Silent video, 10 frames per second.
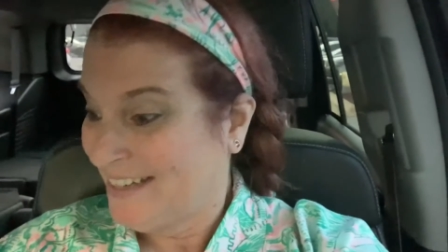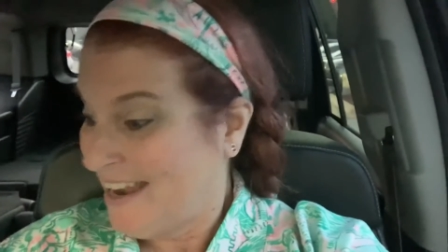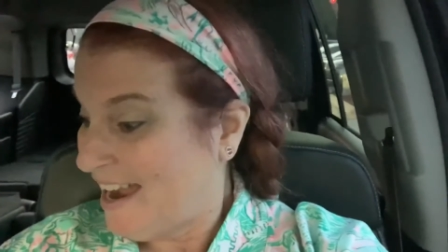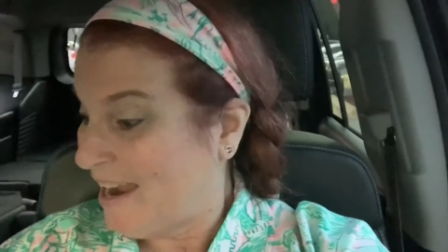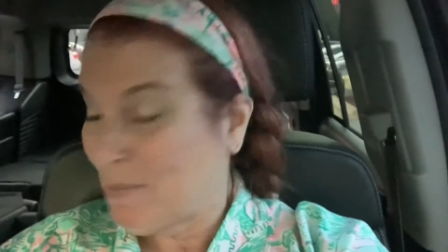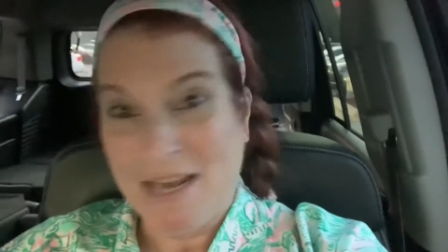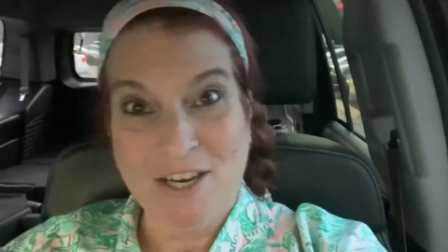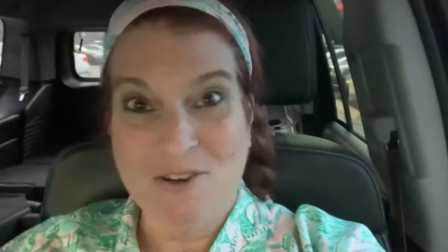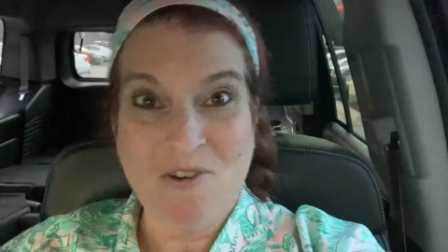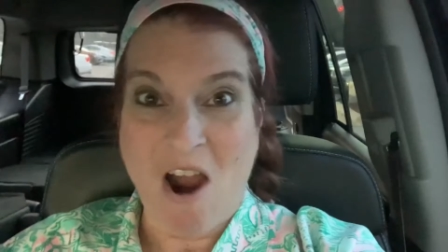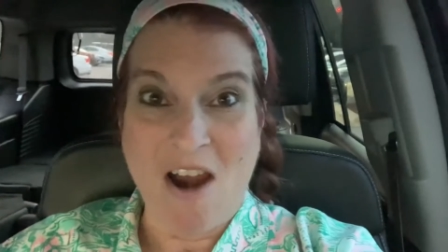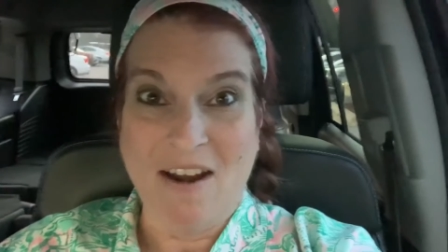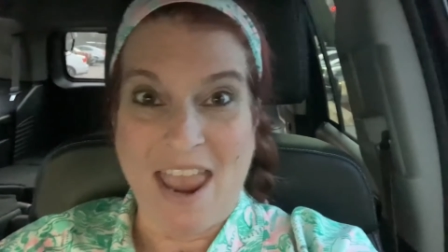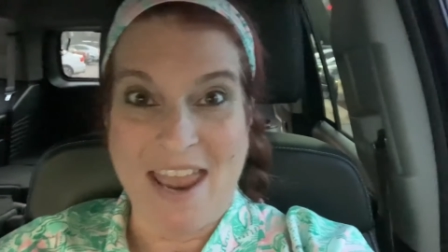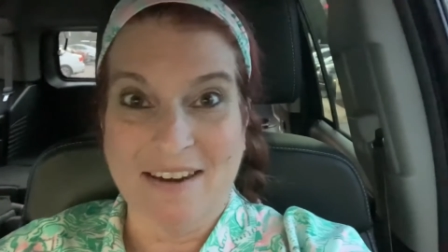I'm getting a new car
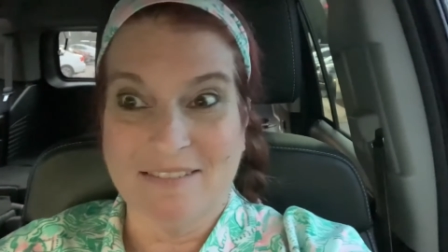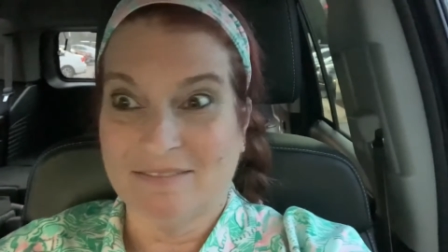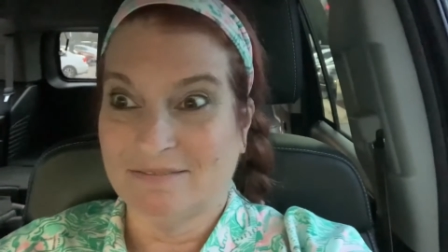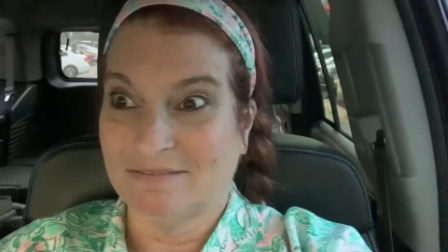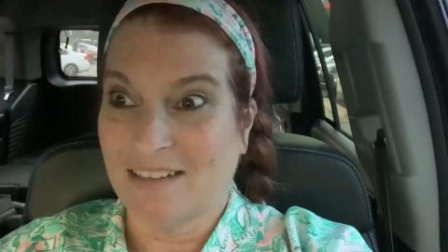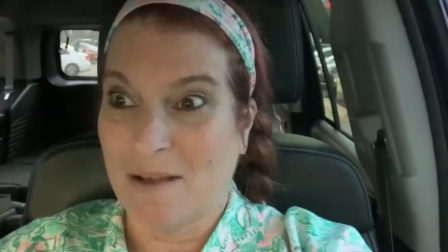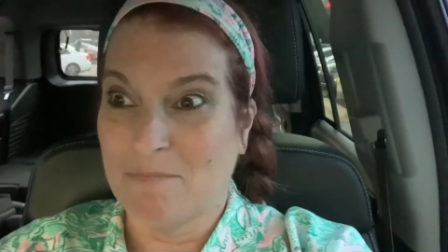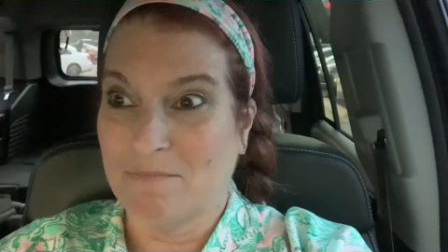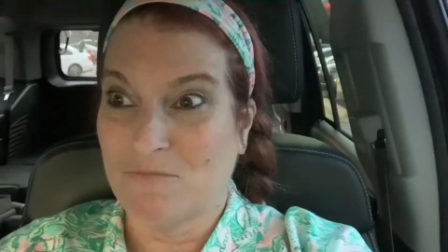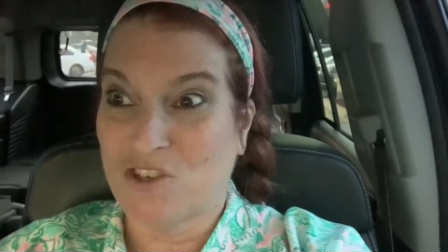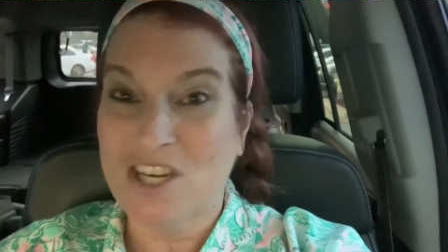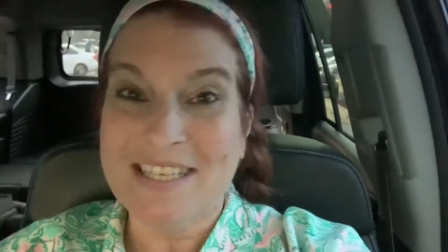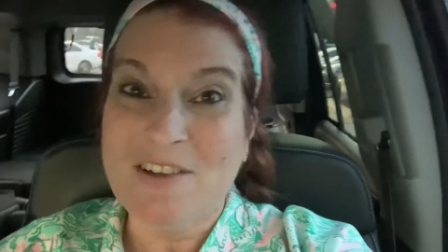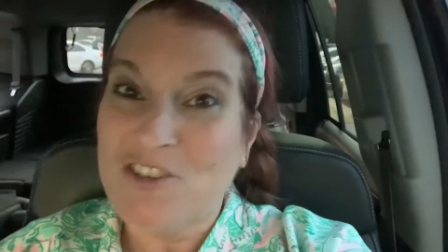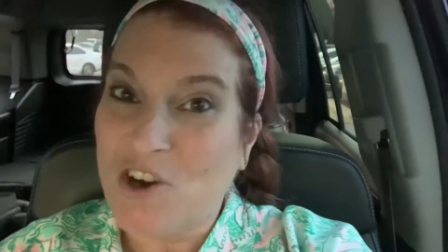and I'm just
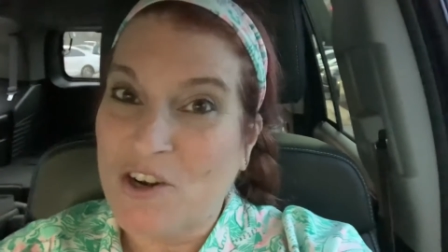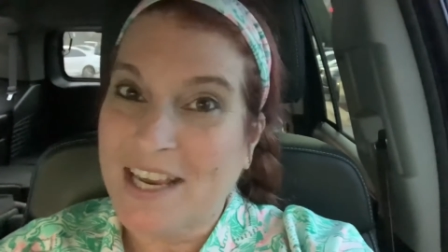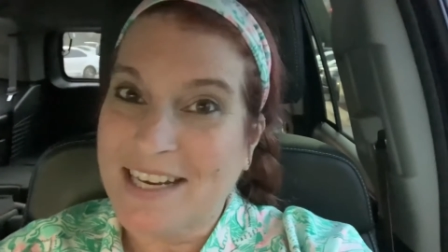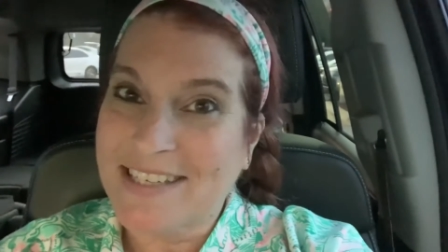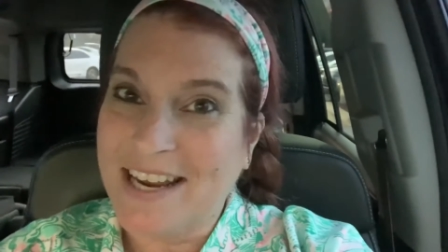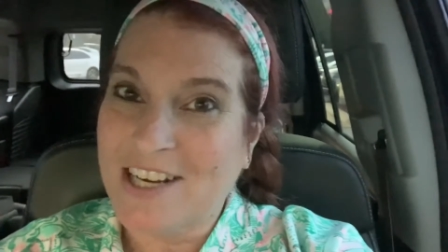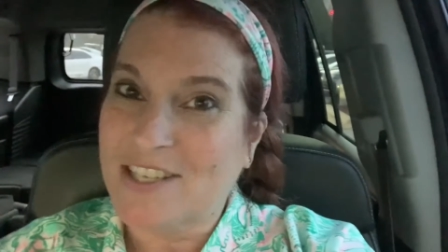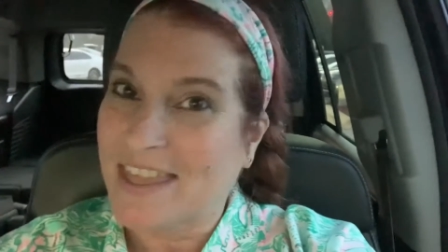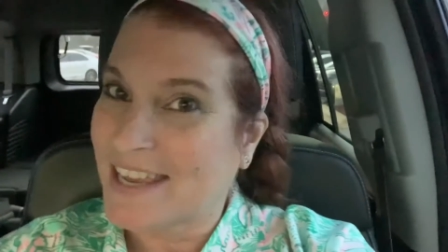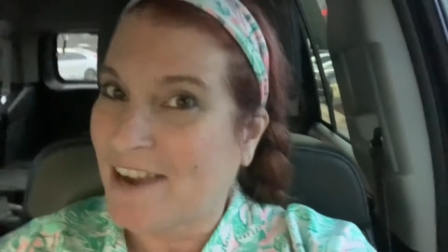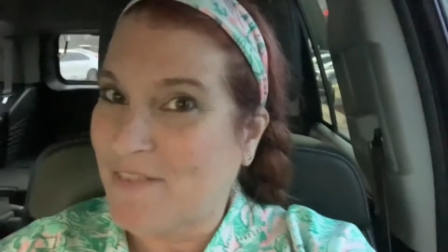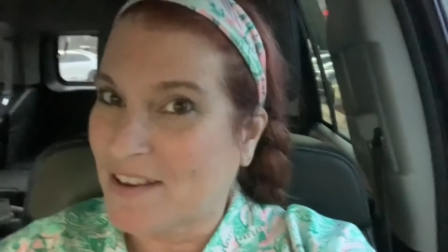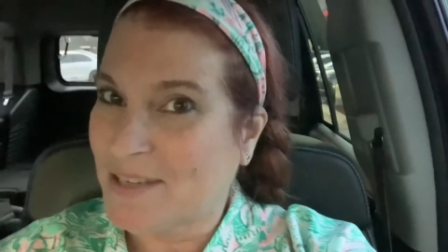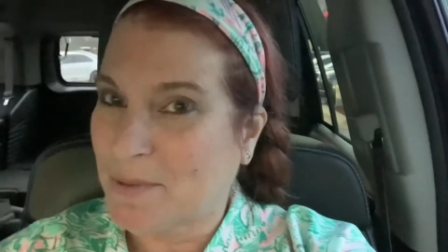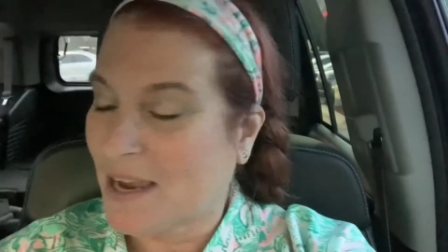now starting to get excited because I think I found
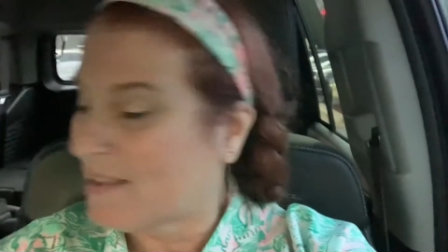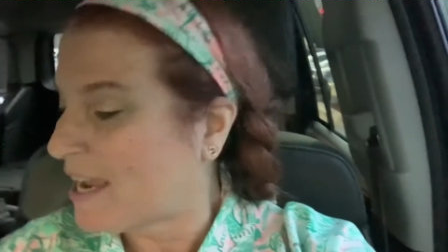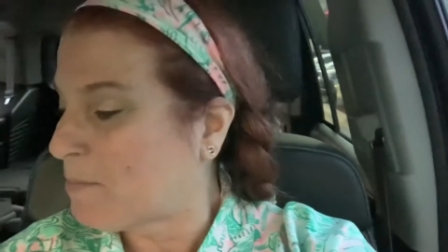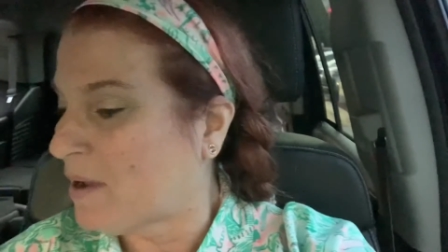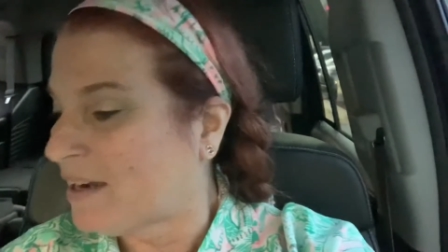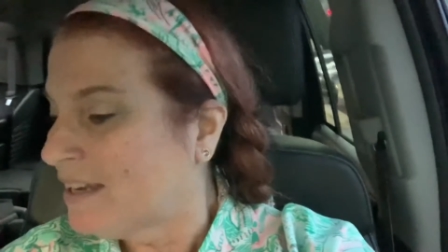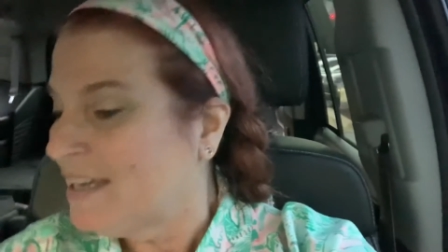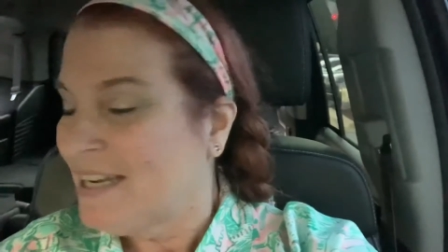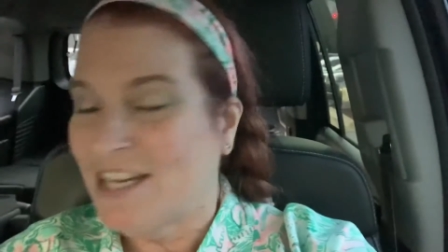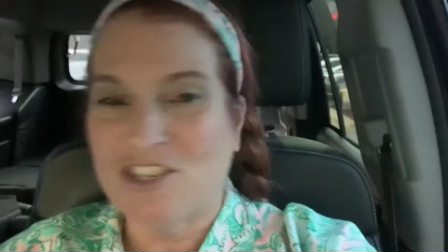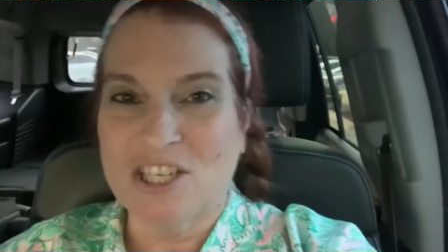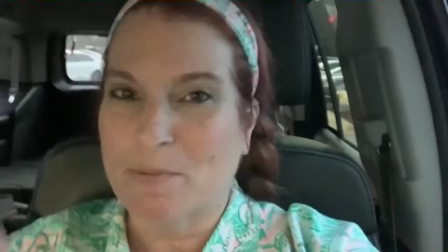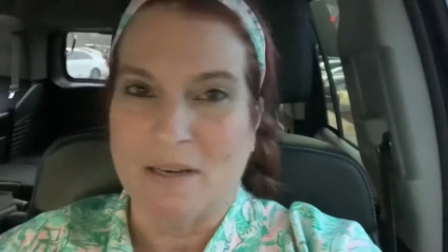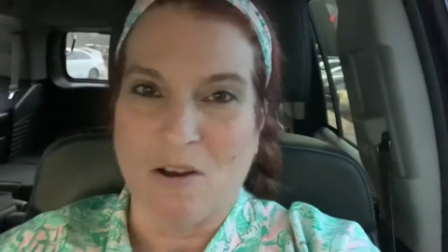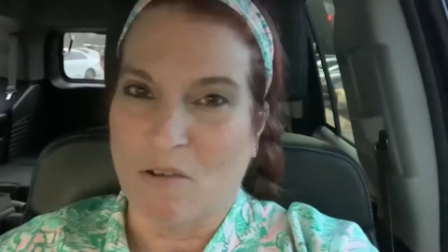something I like, but it's just
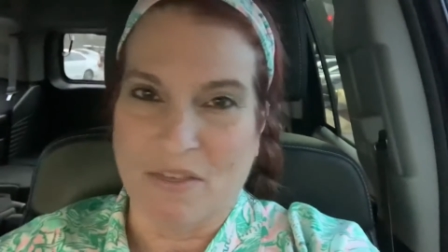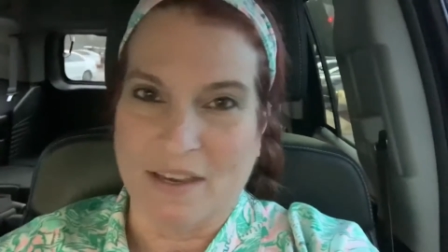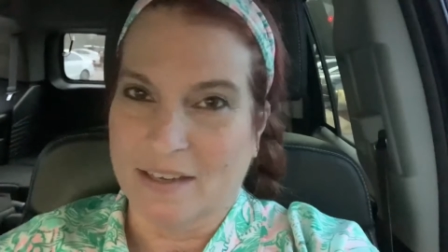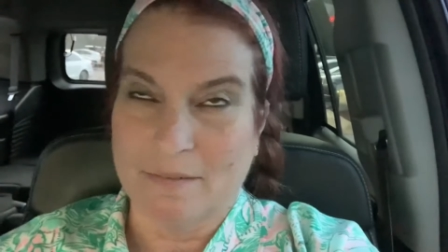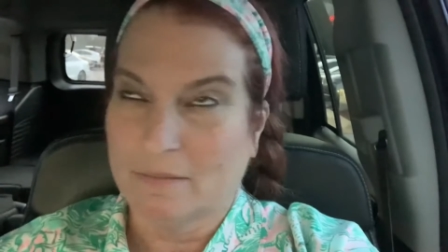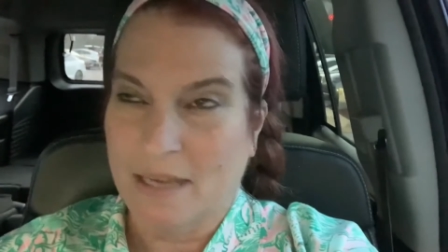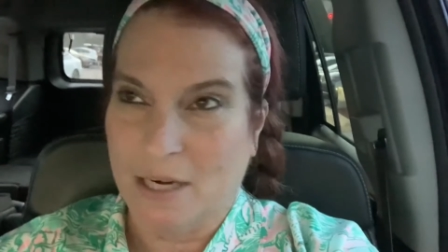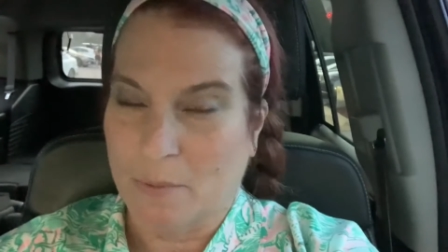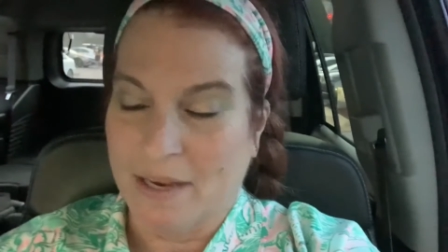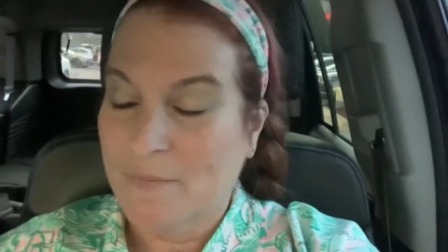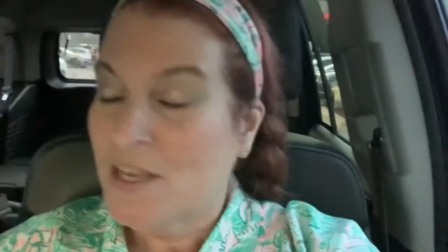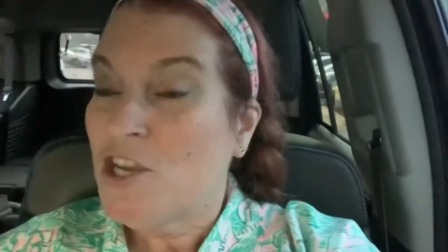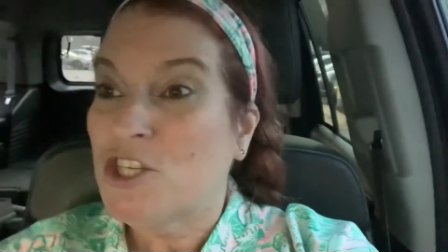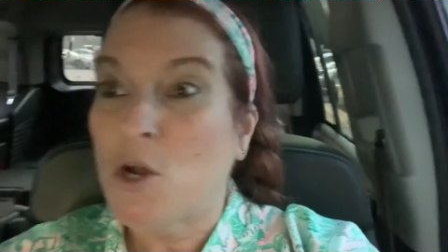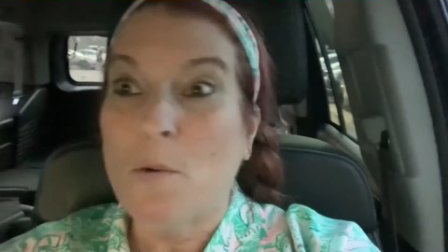been a whole thing. Anyway,
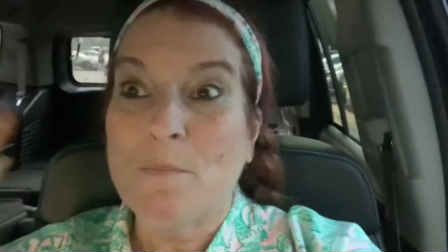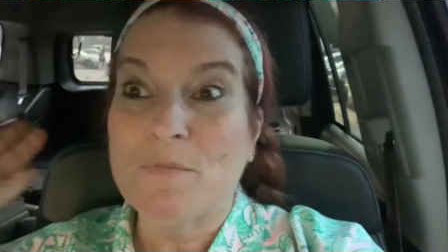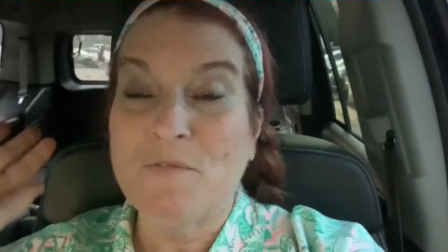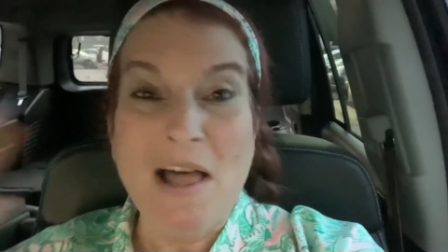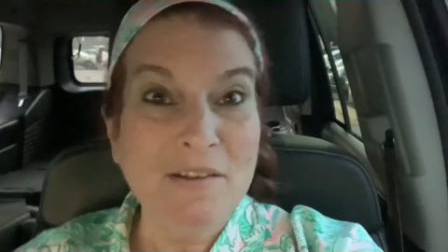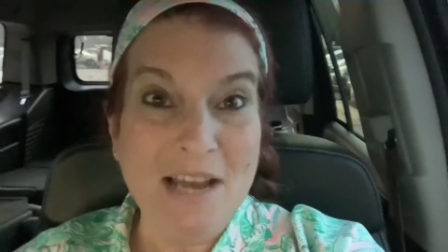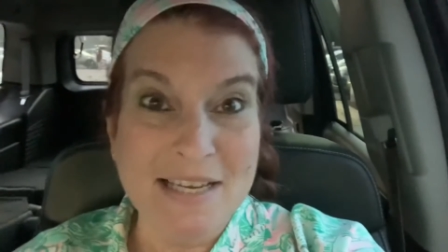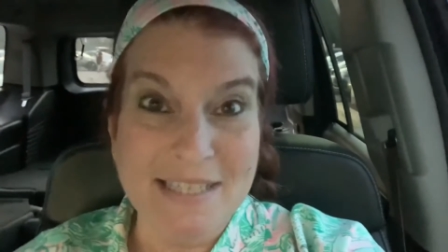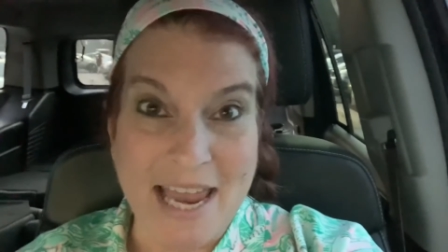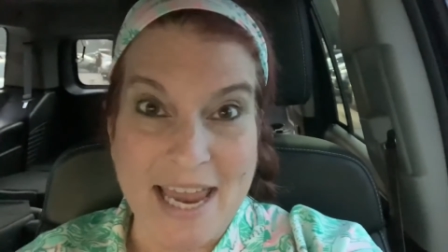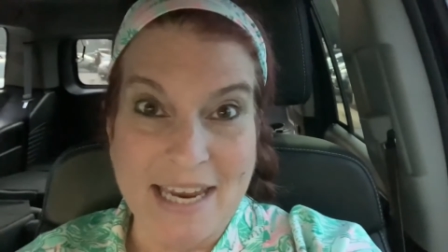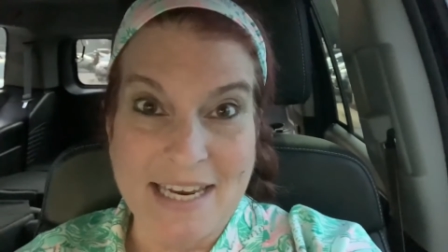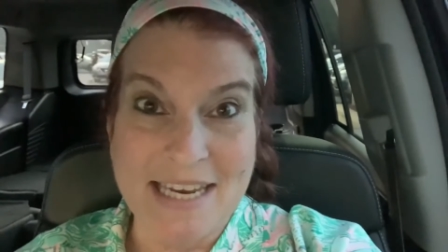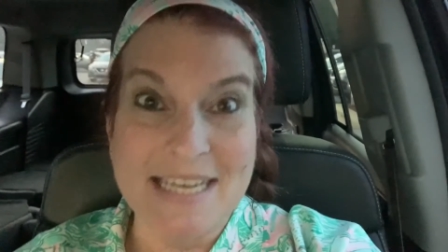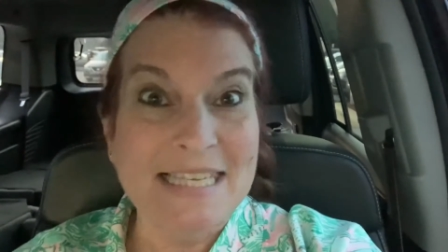so Valentine's Day
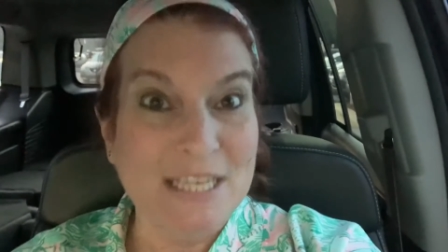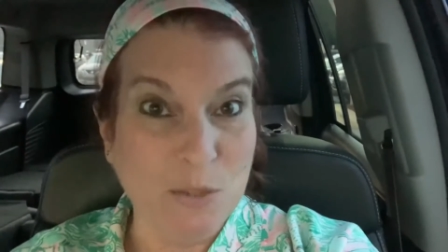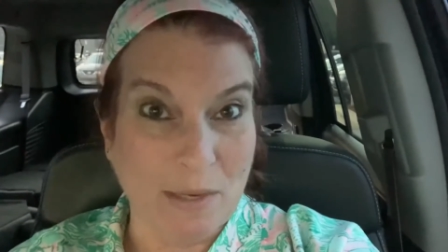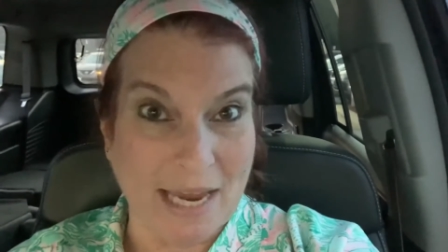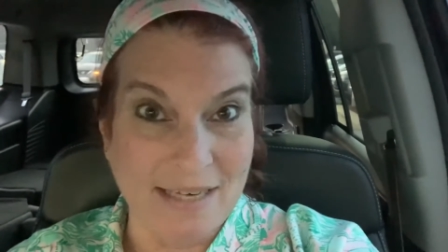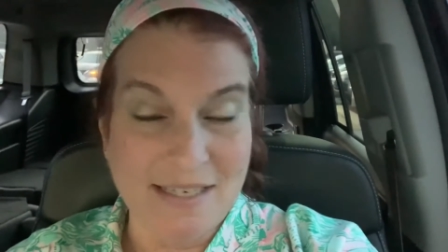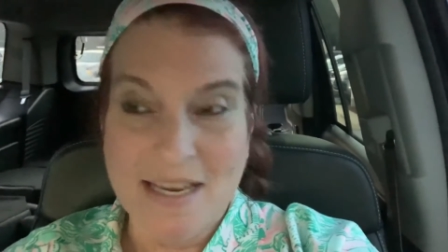is this weekend